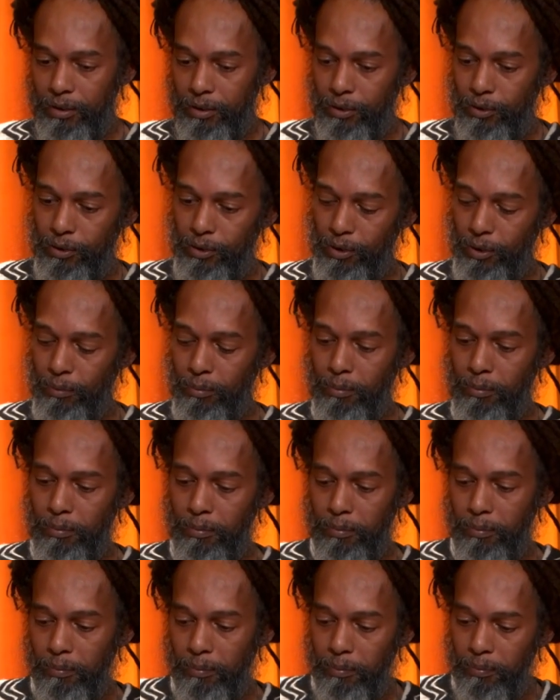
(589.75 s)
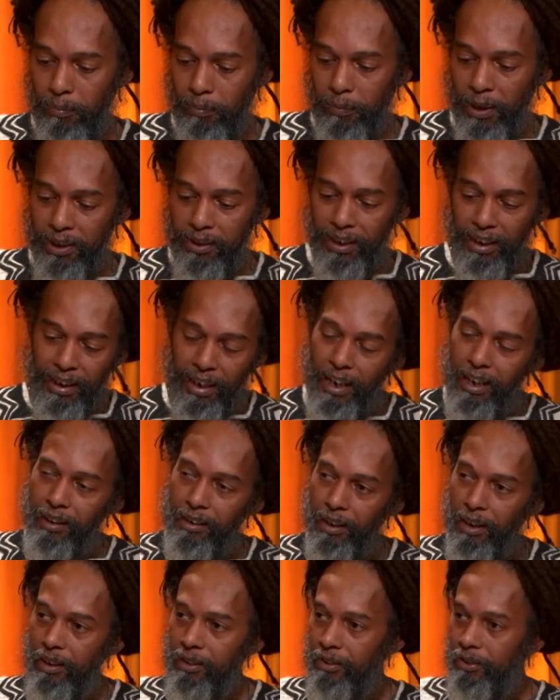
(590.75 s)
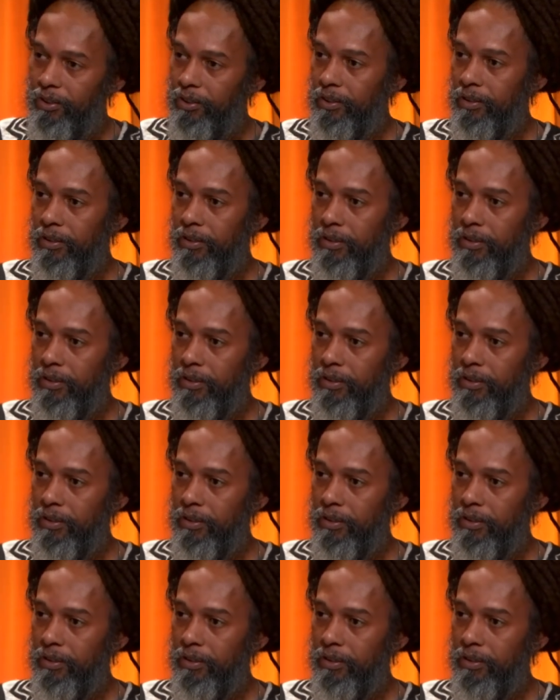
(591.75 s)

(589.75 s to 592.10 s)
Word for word: some basic guidelines.